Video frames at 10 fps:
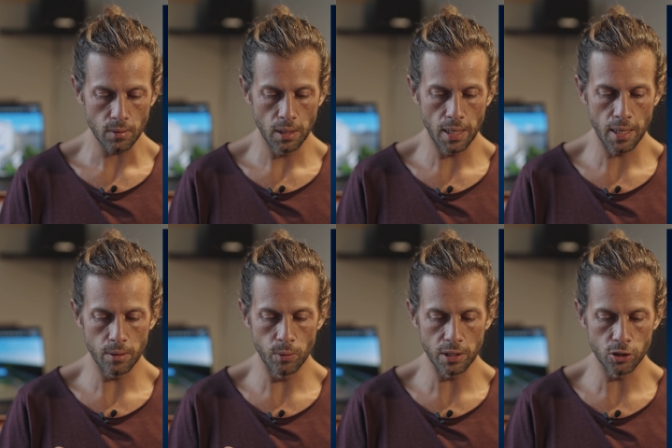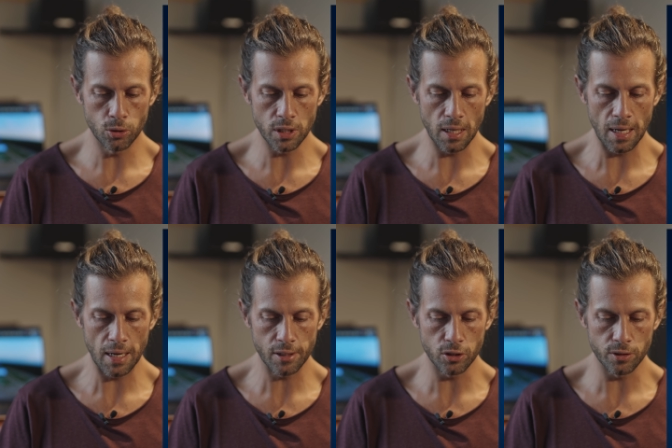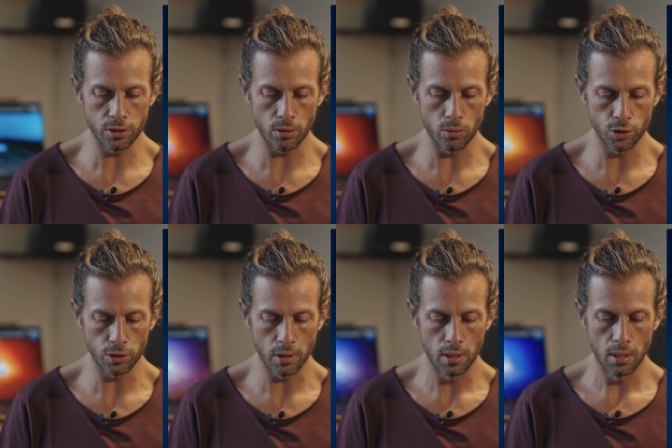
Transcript: and we can choose a large resolution,